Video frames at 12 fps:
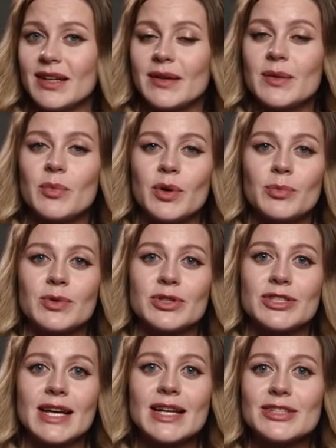The more
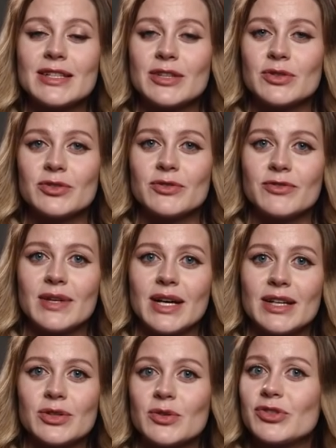precisely you
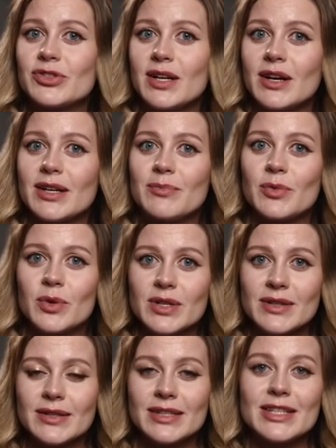define your starting
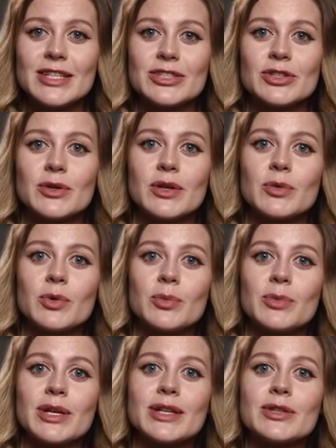point, the easier it will
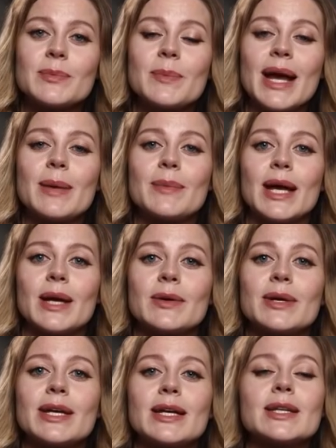be to map
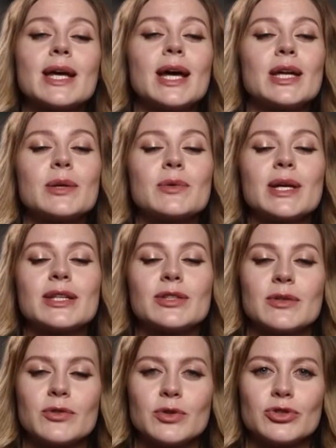out the entire rest
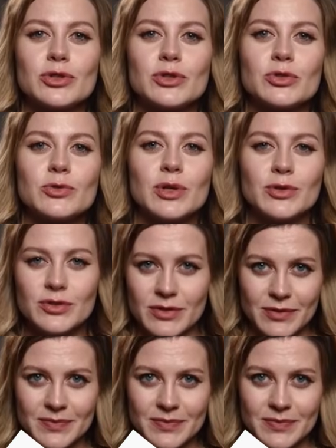of your search route.